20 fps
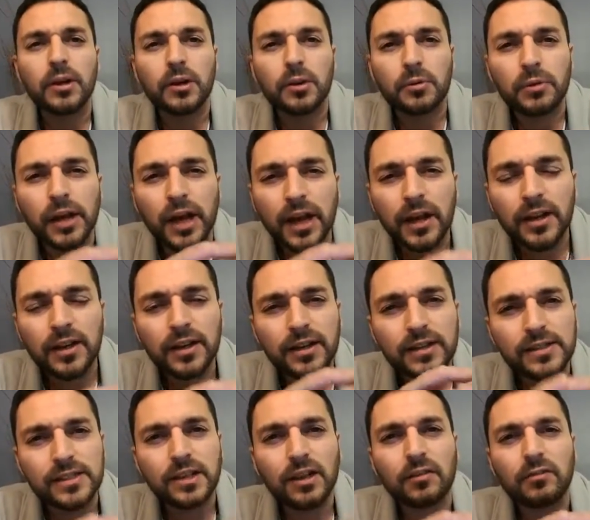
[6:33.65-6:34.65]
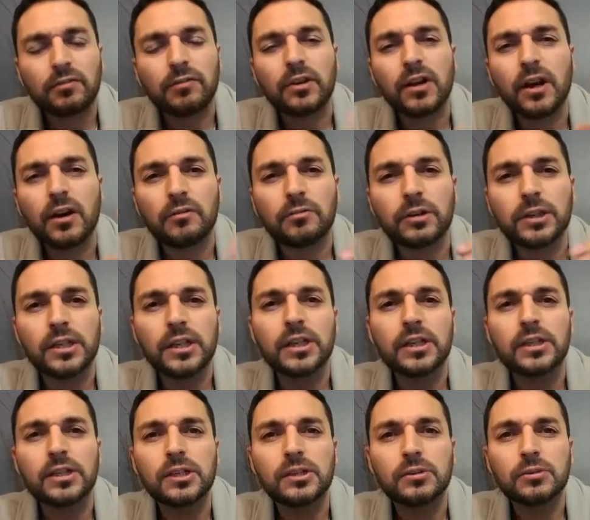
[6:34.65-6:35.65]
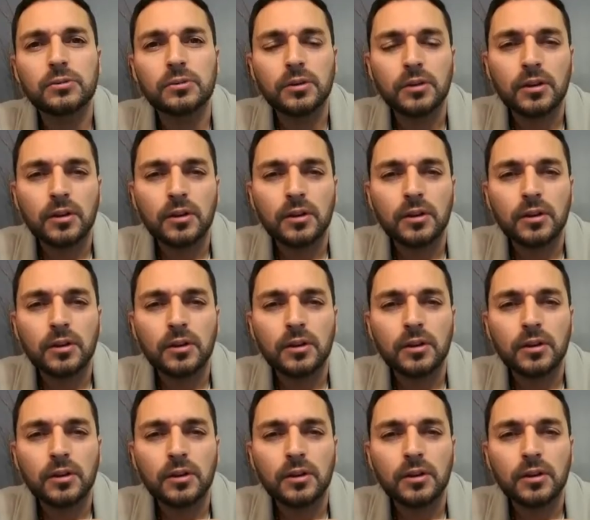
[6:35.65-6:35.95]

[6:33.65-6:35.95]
creating the self-love within you,